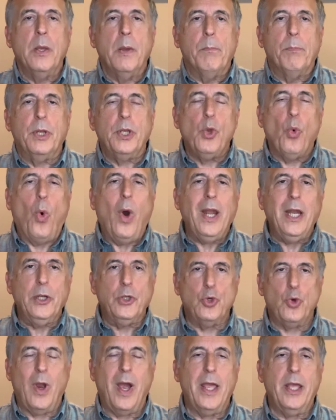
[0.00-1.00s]
But you want to
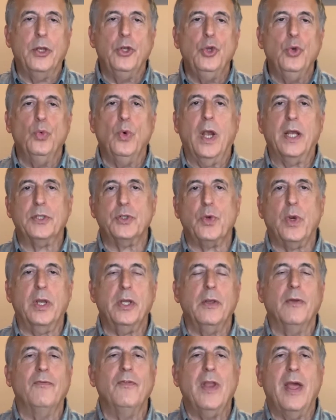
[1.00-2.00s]
try a new
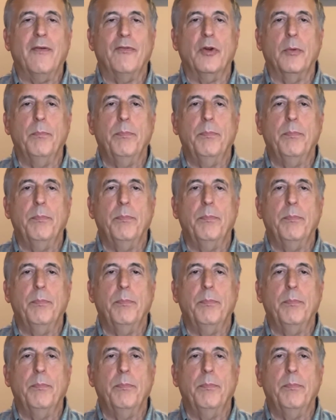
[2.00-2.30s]
restaurant you've never